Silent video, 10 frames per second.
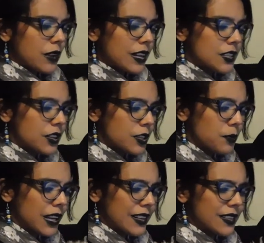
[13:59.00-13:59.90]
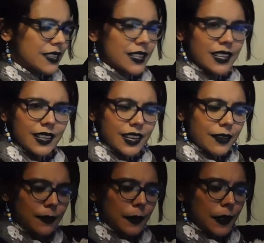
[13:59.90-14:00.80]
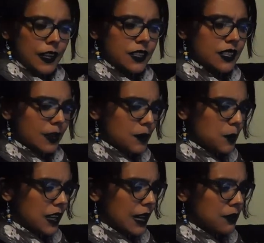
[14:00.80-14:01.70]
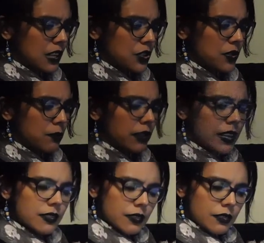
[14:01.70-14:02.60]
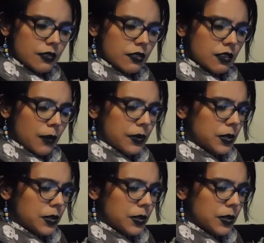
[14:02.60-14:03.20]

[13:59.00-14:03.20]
racketeers began to sell it. Dumps became dangerous places. Garbage